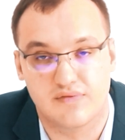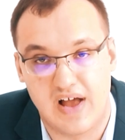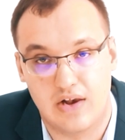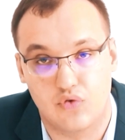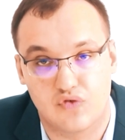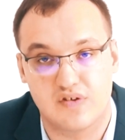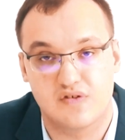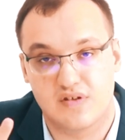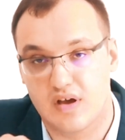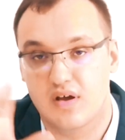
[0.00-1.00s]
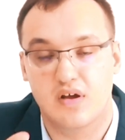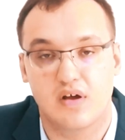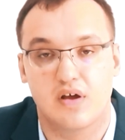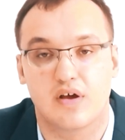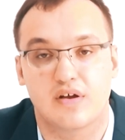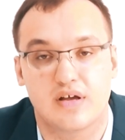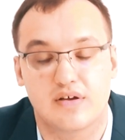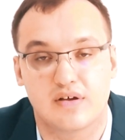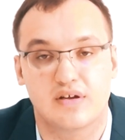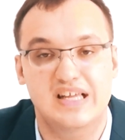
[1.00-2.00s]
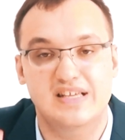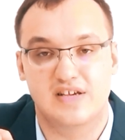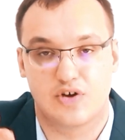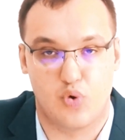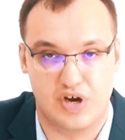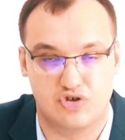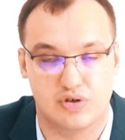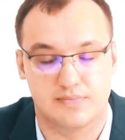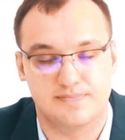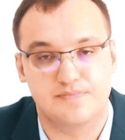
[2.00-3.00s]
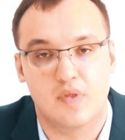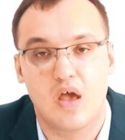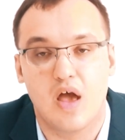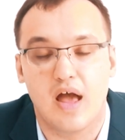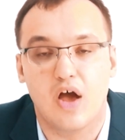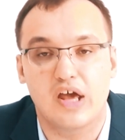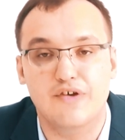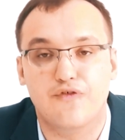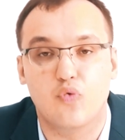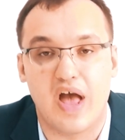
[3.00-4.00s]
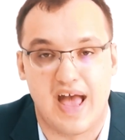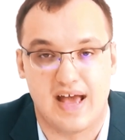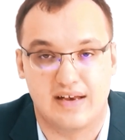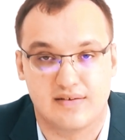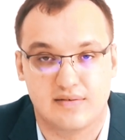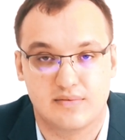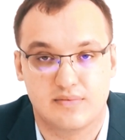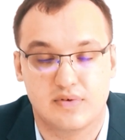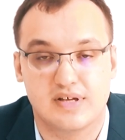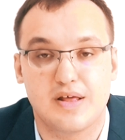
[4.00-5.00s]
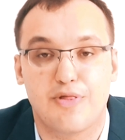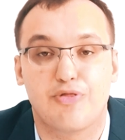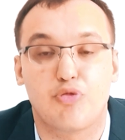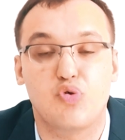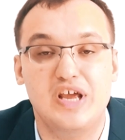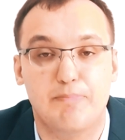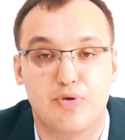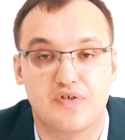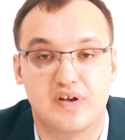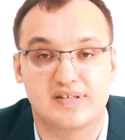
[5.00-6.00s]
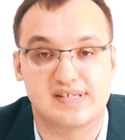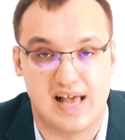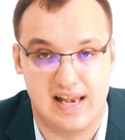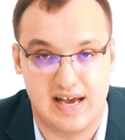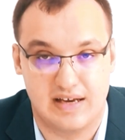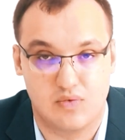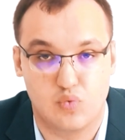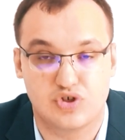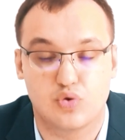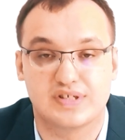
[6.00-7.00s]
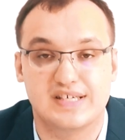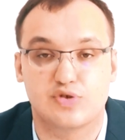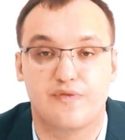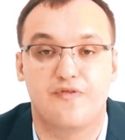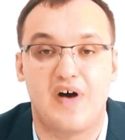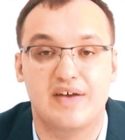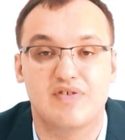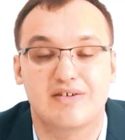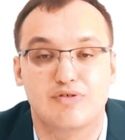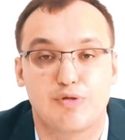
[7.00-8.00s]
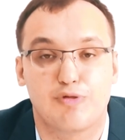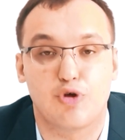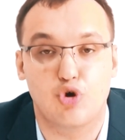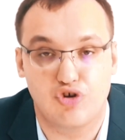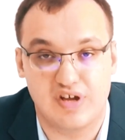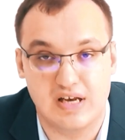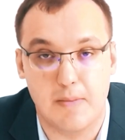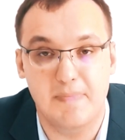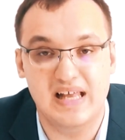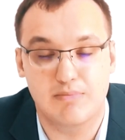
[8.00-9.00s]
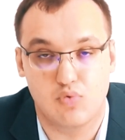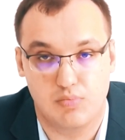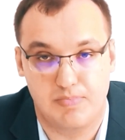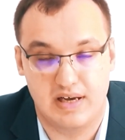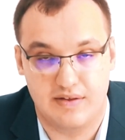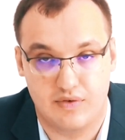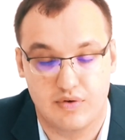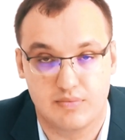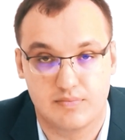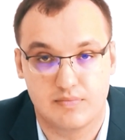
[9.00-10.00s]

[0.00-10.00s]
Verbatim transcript: values. This is the, uh, an easy equation. If we add 3% saline, which consists of 513 millimole per liter,